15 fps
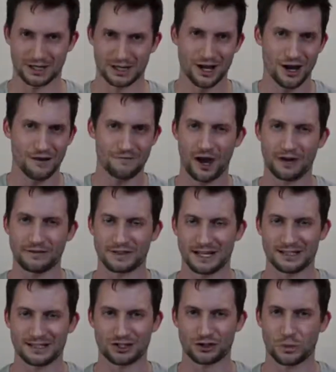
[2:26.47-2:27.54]
5 sets of
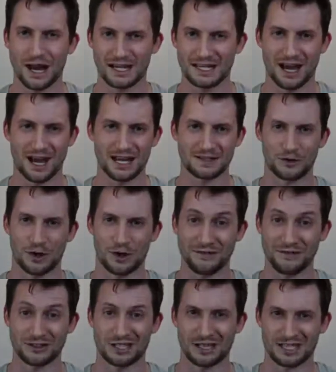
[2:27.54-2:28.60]
20, guys. If you haven't done
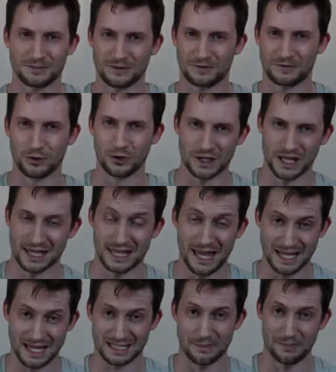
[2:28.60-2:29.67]
this before, then that's the
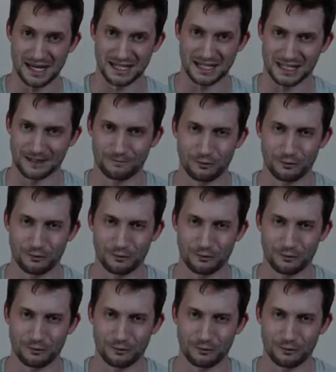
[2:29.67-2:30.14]
basic format.